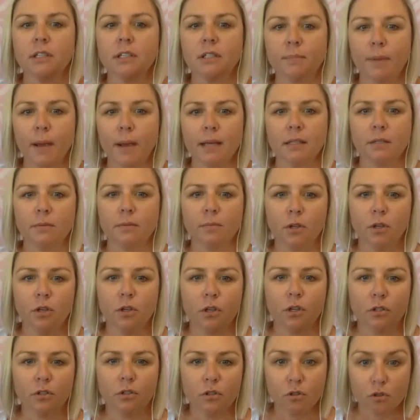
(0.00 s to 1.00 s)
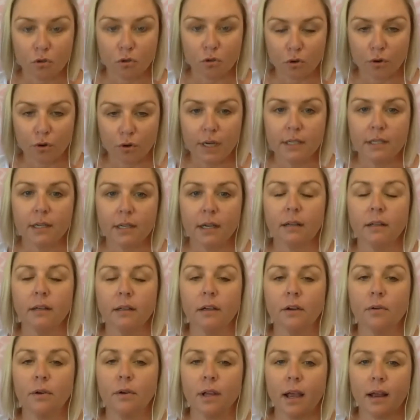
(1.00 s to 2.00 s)
space where you can storytell
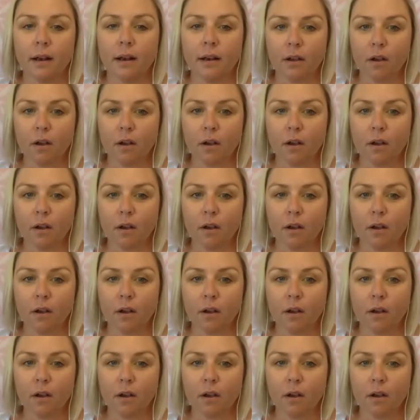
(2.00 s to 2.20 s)
and create